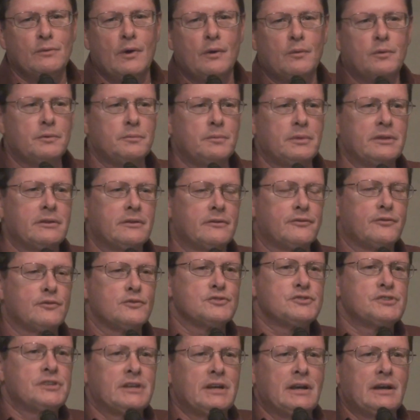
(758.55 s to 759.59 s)
what would be the
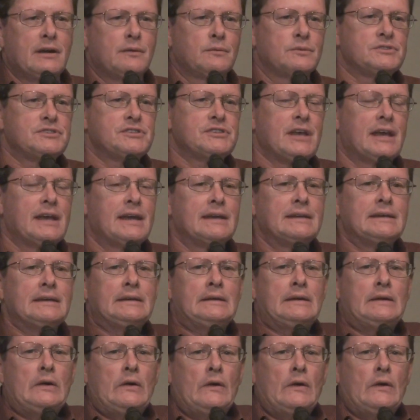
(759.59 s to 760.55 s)
first thing I would say?